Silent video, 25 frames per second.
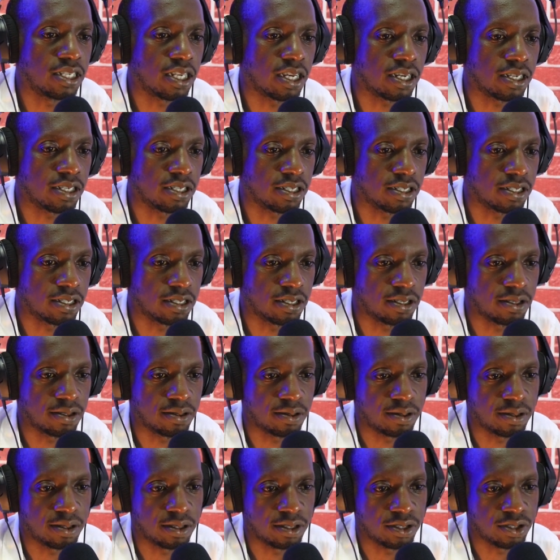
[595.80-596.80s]
attacks.
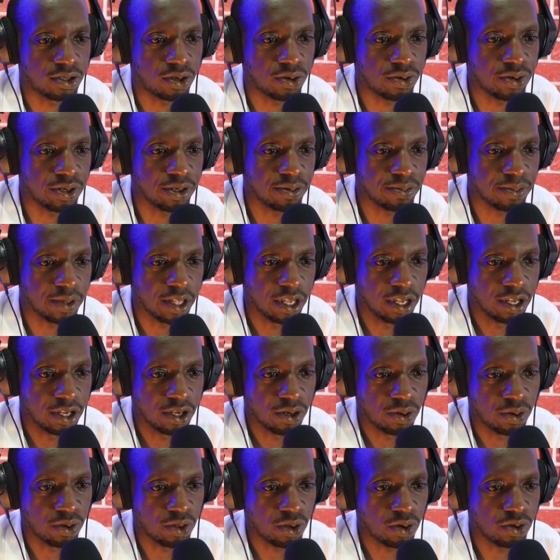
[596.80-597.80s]
Uh, sorry,
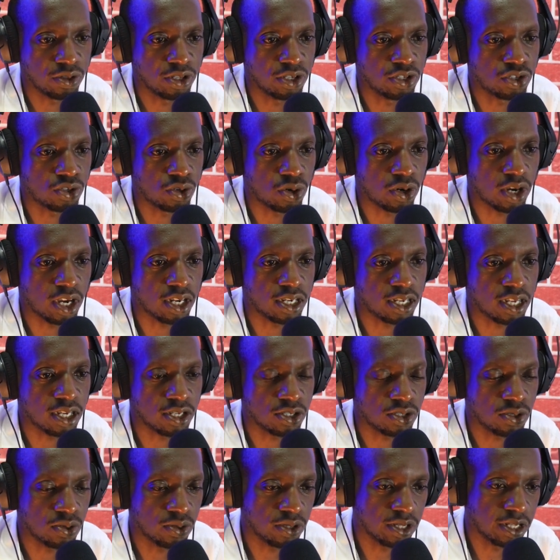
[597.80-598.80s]
with all these strong
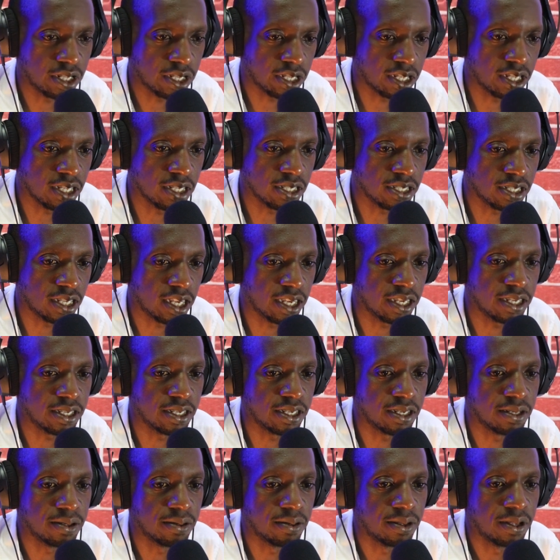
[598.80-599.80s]
attacks on the king
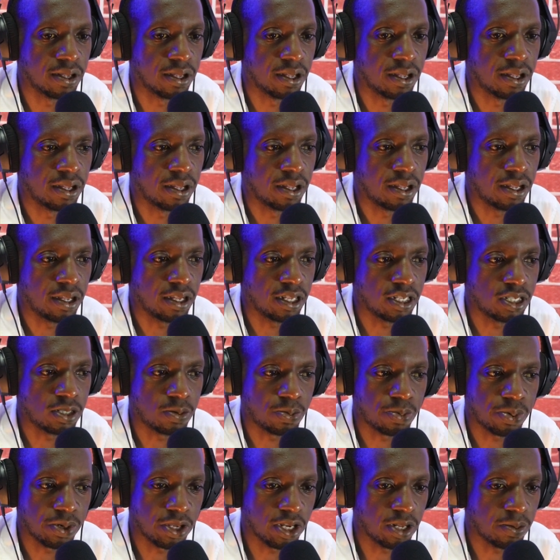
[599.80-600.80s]
side,
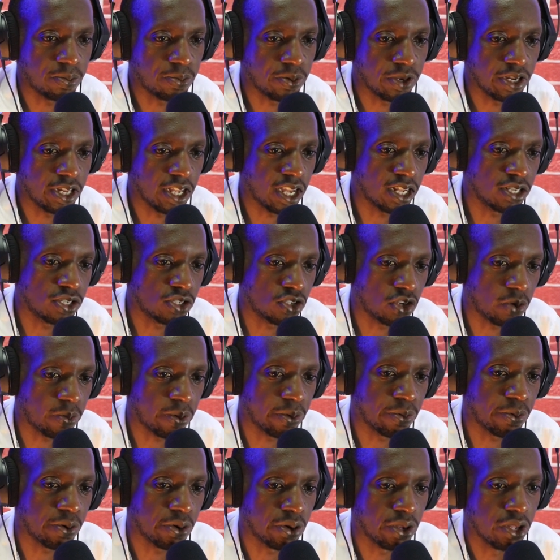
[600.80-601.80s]
it's pretty pretty
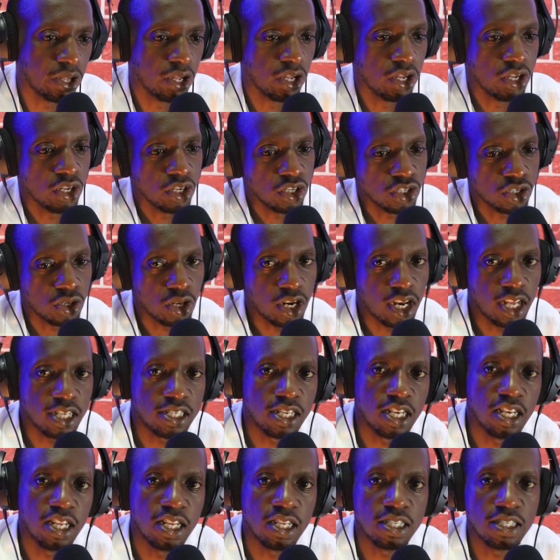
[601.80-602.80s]
unstoppable. So
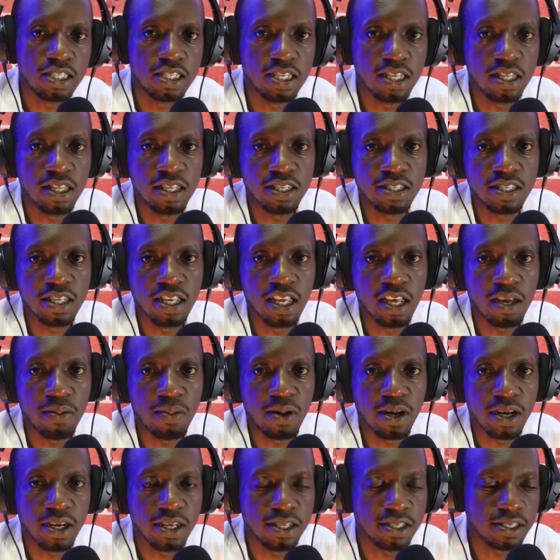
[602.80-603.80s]
lastly, let's see this
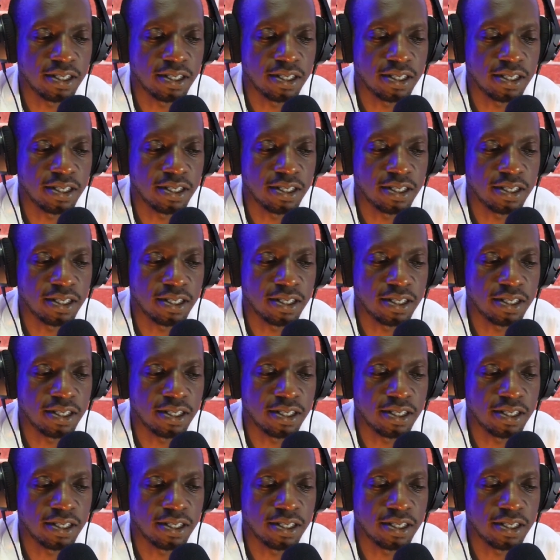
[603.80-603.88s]
game